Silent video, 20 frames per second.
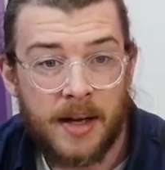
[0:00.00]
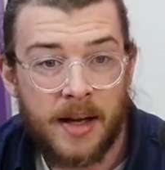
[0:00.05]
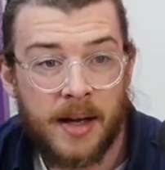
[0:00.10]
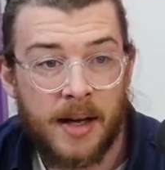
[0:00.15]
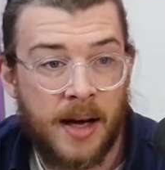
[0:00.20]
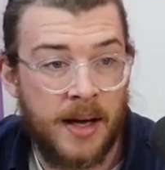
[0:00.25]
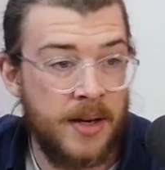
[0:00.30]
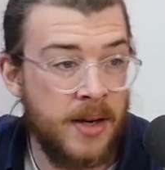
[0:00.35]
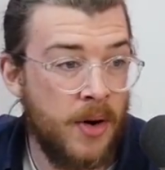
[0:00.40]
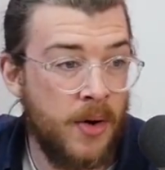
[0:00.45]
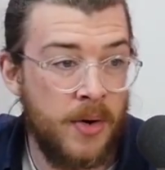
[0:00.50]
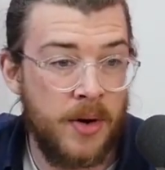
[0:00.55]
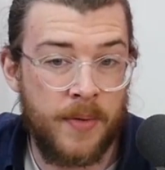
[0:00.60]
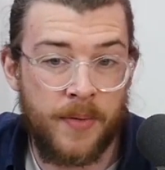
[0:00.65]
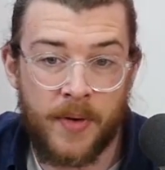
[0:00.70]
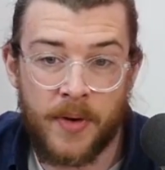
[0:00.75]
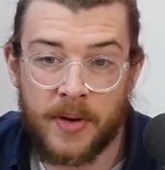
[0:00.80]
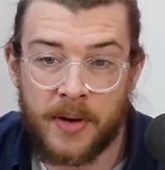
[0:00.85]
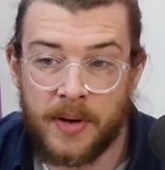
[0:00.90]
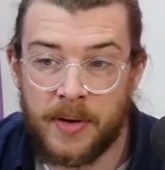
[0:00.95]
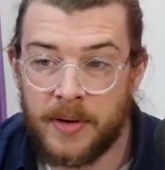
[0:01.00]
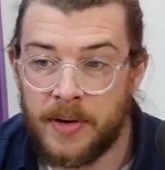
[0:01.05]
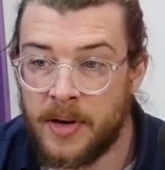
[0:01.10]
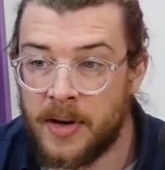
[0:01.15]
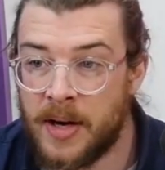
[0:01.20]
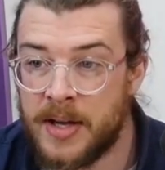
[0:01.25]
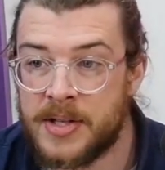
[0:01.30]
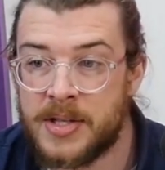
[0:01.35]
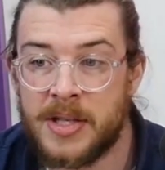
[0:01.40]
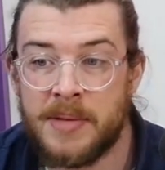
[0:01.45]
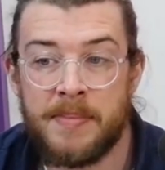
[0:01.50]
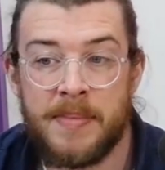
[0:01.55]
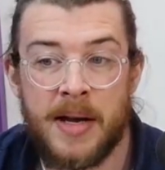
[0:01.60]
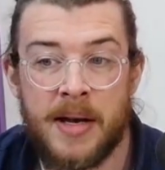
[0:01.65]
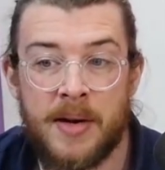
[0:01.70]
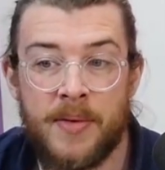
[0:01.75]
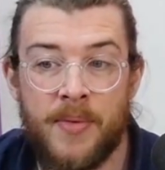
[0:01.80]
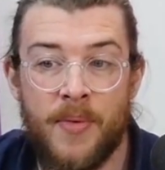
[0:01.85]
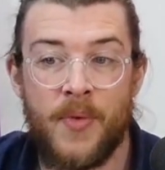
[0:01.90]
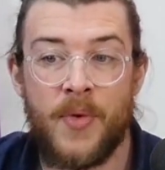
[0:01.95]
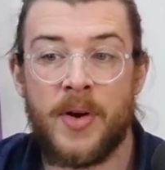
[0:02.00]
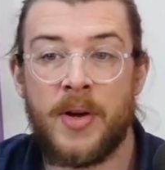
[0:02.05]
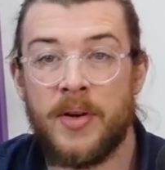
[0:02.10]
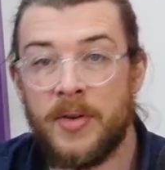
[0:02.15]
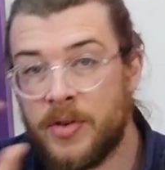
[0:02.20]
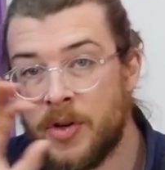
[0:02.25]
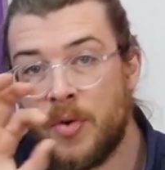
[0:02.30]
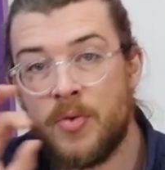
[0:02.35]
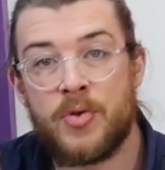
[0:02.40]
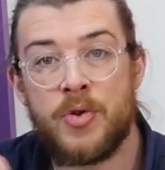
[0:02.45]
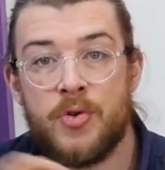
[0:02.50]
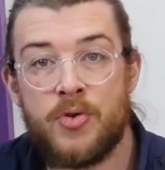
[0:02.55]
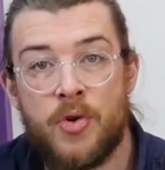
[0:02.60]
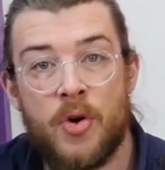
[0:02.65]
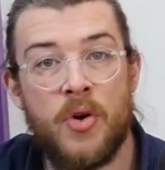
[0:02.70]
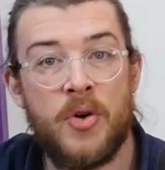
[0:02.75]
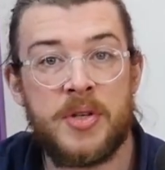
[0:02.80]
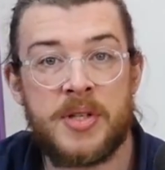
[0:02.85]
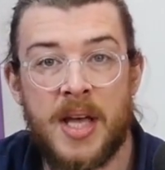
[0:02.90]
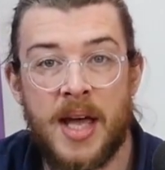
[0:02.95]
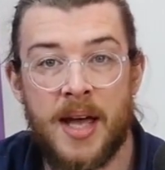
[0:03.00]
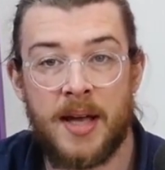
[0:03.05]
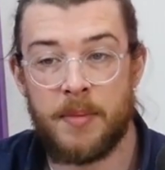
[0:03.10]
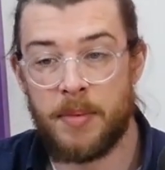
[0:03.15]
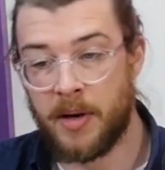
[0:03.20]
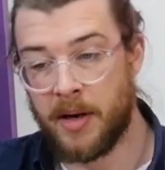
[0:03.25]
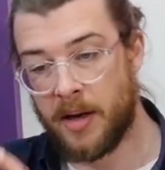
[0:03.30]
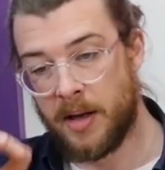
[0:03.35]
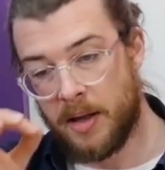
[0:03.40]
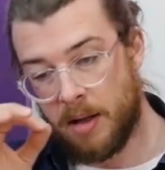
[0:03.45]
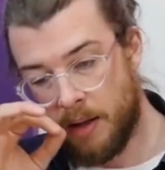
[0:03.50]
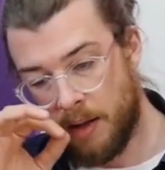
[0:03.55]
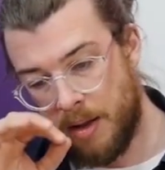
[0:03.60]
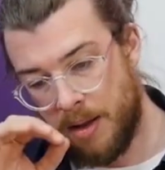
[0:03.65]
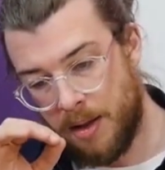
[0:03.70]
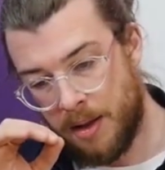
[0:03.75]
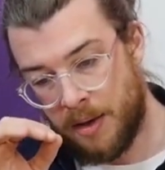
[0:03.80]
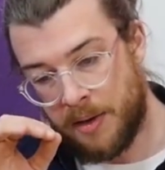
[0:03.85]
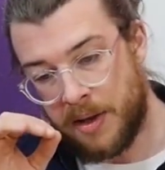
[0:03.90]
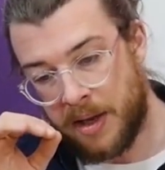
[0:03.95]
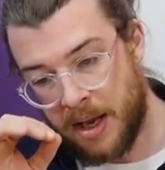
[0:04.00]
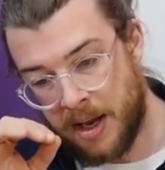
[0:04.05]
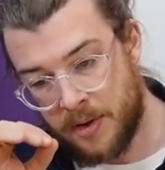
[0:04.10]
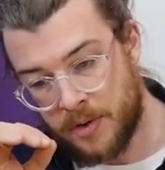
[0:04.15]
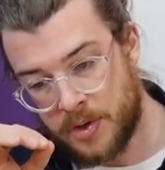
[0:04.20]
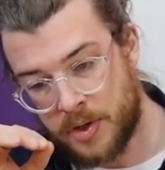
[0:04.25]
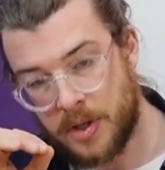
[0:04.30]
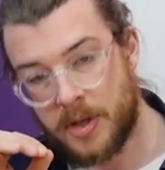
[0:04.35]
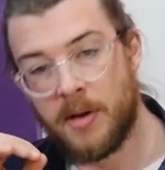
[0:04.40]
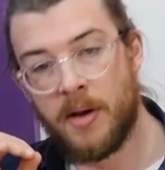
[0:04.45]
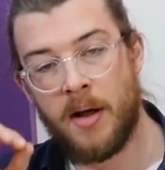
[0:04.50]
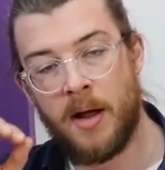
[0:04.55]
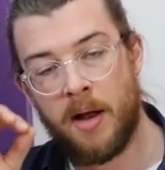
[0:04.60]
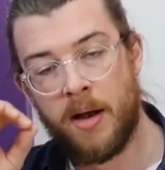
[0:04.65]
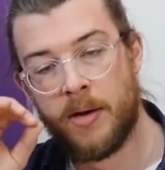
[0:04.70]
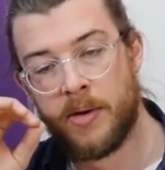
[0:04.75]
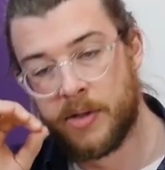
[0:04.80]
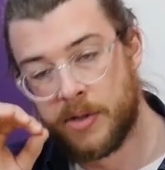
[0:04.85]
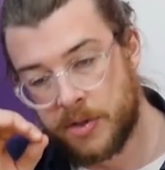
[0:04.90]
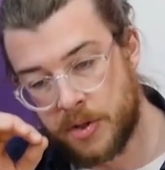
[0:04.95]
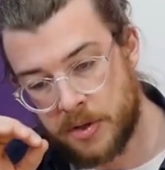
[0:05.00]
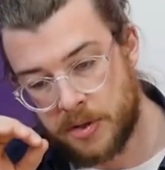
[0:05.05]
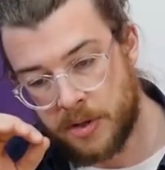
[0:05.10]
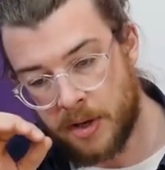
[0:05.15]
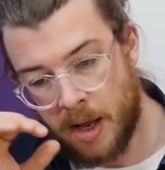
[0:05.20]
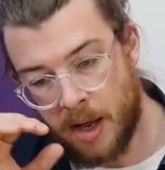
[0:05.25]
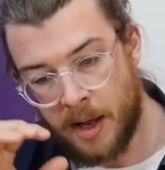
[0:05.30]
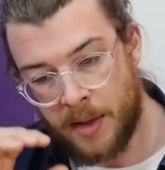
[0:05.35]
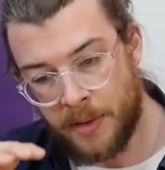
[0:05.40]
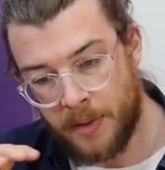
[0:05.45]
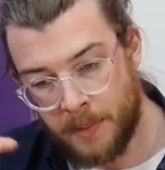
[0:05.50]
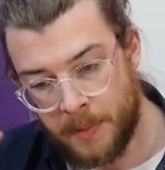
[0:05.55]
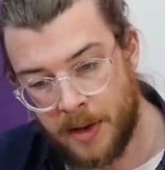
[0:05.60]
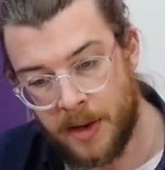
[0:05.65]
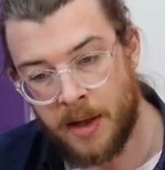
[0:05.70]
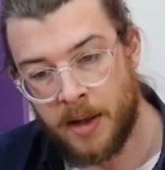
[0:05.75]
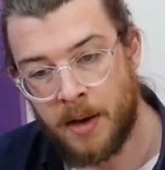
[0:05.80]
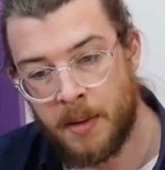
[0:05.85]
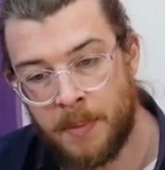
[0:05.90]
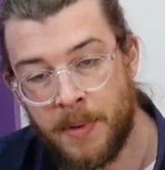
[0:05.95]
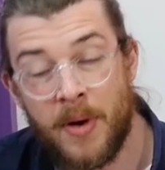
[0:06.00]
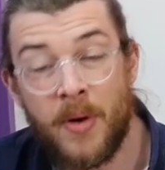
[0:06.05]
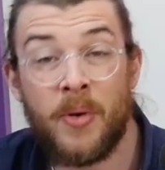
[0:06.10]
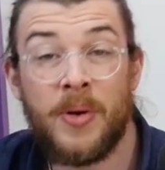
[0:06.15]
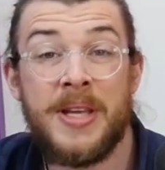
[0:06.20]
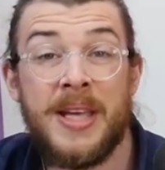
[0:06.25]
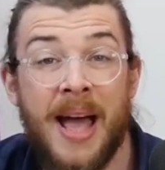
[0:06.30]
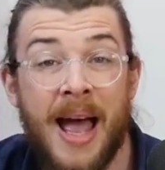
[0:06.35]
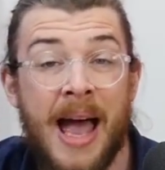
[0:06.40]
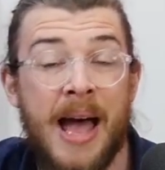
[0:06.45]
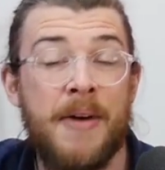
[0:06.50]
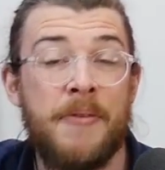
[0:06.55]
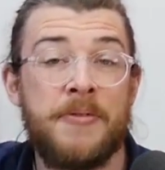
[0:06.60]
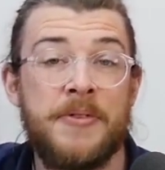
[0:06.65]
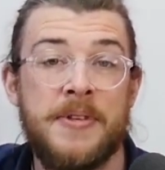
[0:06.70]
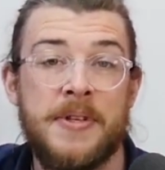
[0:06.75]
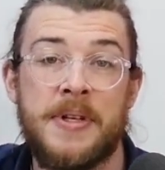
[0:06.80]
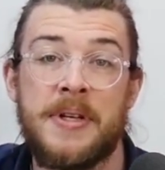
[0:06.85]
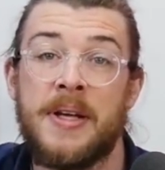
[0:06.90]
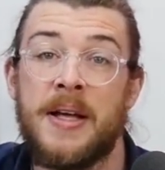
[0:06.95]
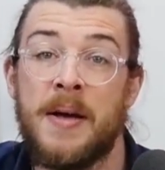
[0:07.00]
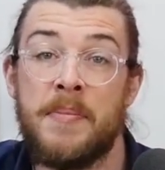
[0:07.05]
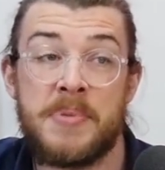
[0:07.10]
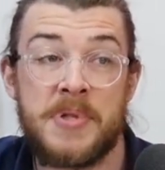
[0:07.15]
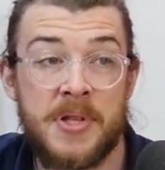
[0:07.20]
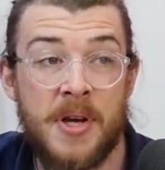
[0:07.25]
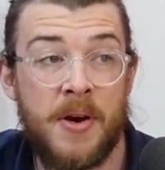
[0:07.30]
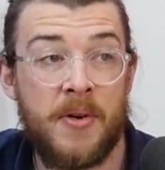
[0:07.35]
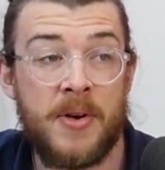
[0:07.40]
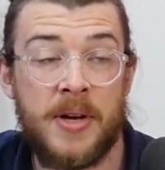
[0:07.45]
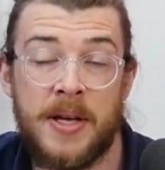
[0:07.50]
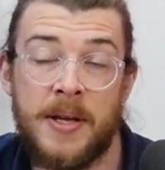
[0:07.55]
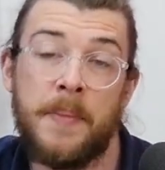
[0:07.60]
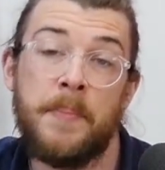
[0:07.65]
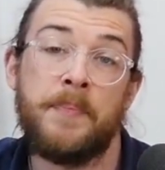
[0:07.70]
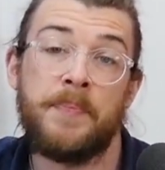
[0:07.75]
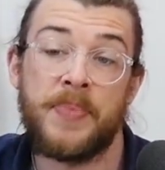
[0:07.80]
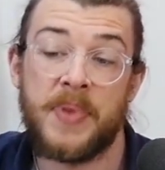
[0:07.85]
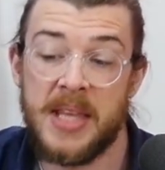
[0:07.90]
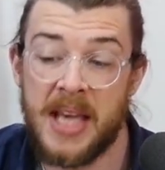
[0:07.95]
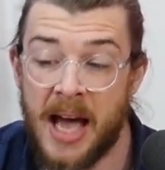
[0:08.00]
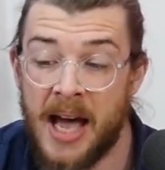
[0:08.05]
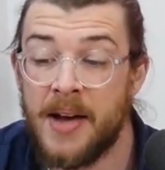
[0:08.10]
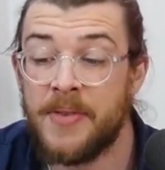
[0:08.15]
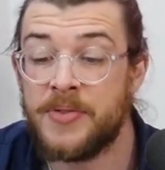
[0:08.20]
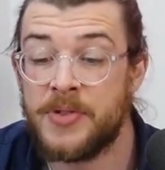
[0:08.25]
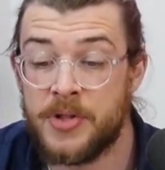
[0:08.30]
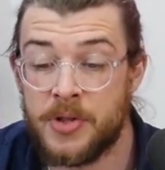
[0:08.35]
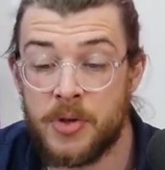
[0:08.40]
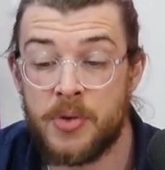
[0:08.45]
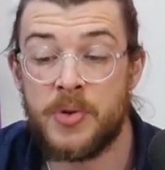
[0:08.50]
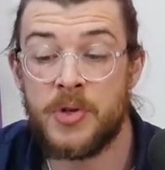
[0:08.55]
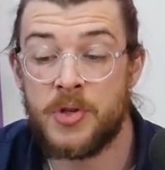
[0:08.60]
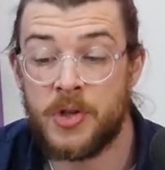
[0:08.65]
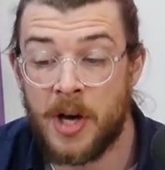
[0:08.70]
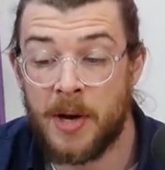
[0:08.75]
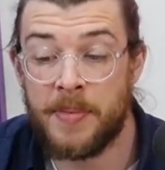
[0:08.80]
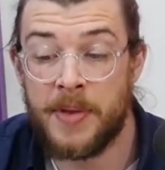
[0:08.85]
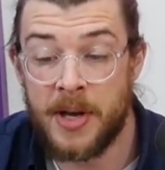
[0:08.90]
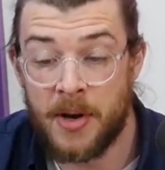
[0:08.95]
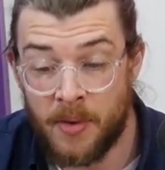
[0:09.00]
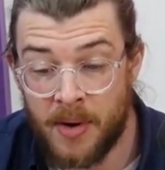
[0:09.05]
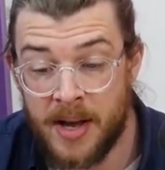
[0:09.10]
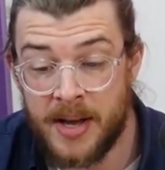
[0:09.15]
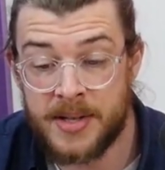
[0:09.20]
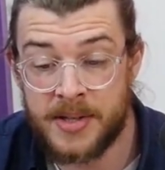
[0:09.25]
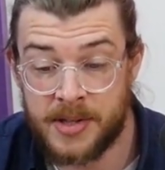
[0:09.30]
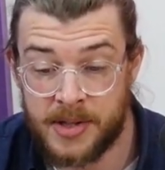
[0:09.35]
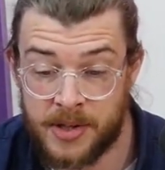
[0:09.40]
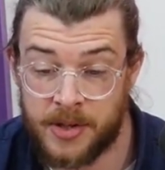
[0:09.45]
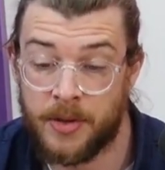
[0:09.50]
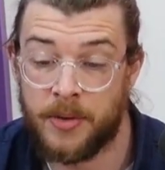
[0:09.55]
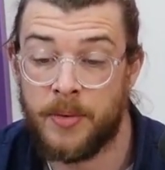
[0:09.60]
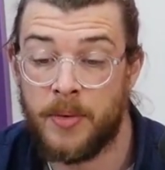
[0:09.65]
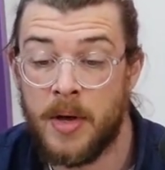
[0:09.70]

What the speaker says: I know you're like something out of a fucking don't do drugs ad, being like on the couch, you know, oh, just to hand them in a bowl. You have to, I'm sorry, you have to do the job that you're asked to do.